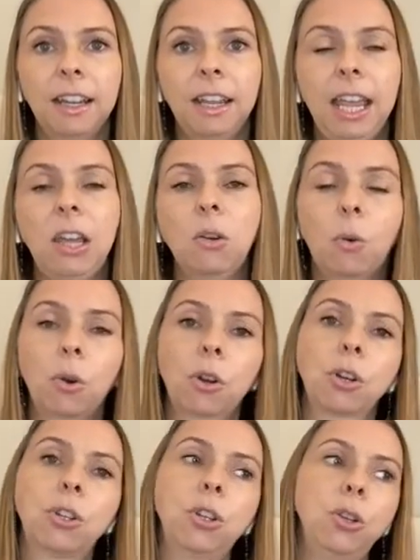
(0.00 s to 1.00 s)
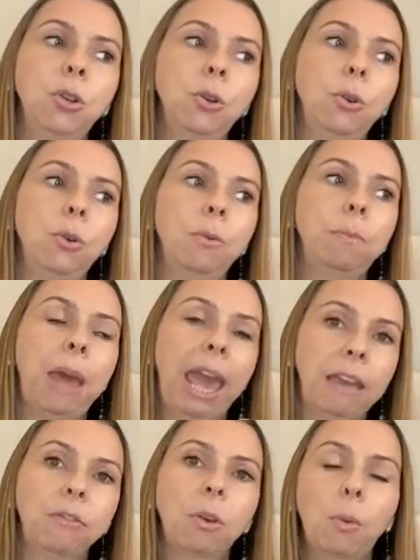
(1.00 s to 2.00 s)
in order to
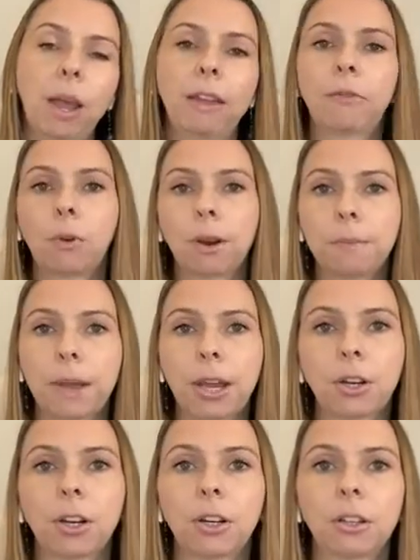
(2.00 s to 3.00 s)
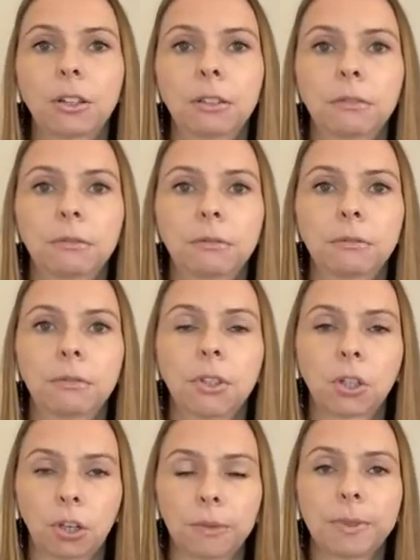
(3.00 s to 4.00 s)
pave the way for a better
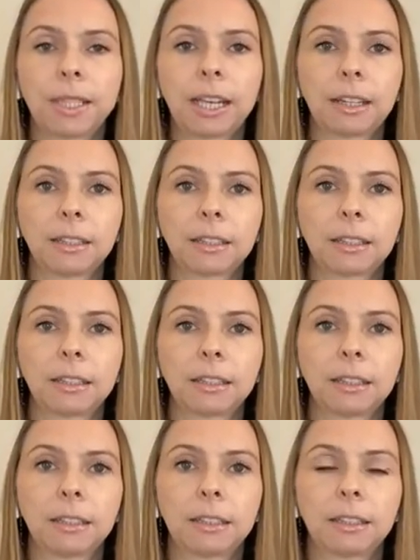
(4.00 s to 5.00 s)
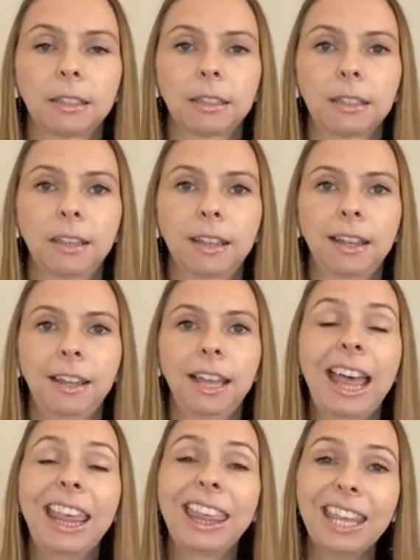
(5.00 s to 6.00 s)
circumstance?
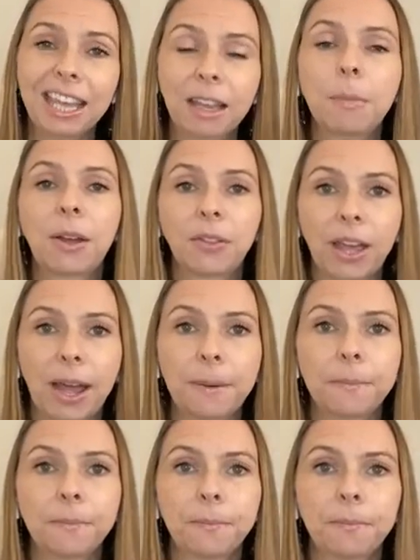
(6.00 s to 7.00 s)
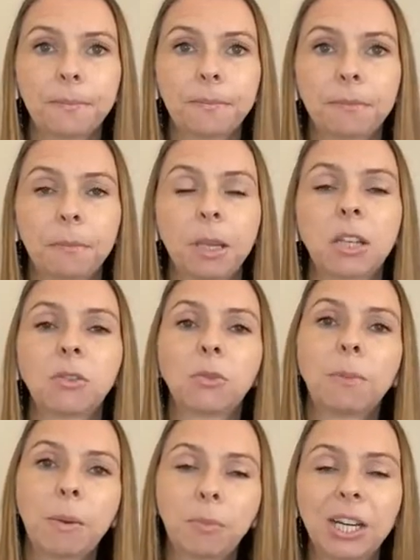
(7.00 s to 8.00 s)
Think about that. Because
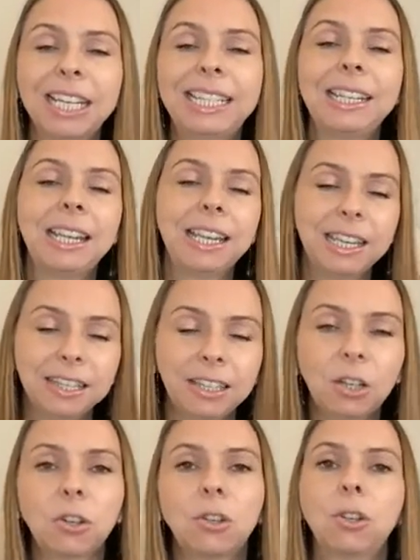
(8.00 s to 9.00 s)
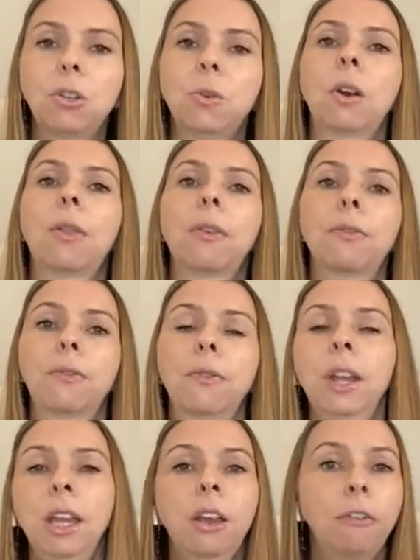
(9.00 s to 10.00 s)
remember, it's easier to do it on the
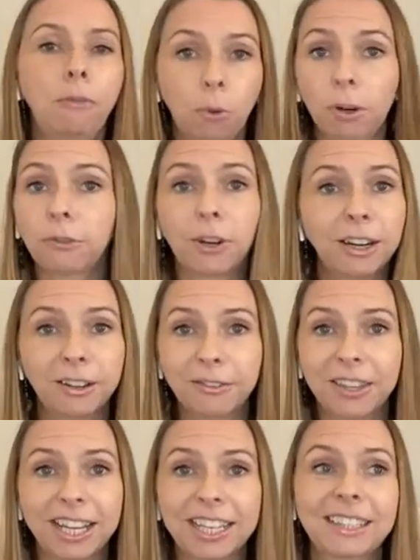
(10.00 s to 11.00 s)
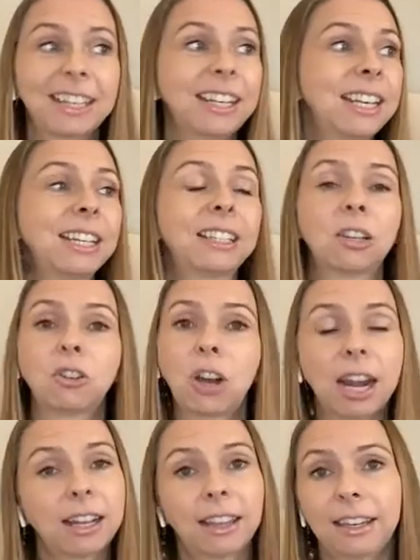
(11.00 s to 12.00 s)
forefront of things than it is to
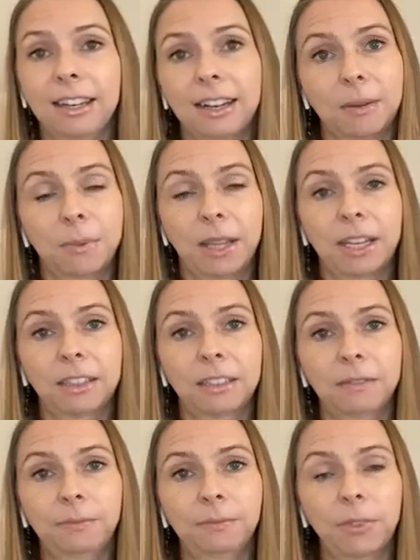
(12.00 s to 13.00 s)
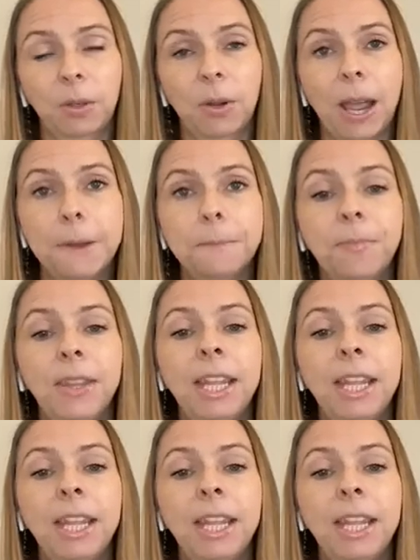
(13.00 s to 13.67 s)
try to clean it up later. Okay?